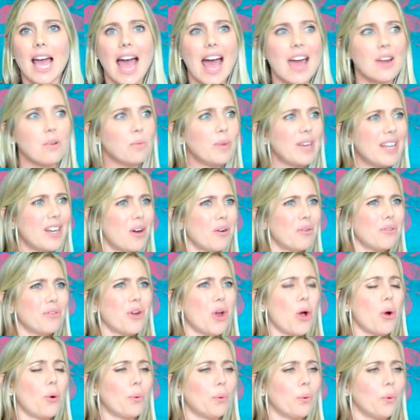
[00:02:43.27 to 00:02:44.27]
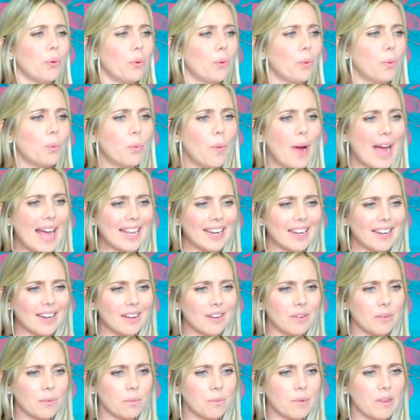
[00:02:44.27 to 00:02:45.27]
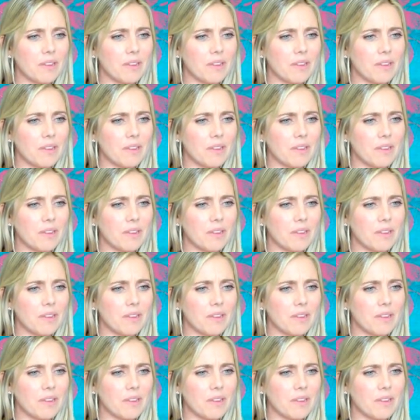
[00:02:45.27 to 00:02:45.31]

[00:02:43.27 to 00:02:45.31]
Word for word: And we don't know when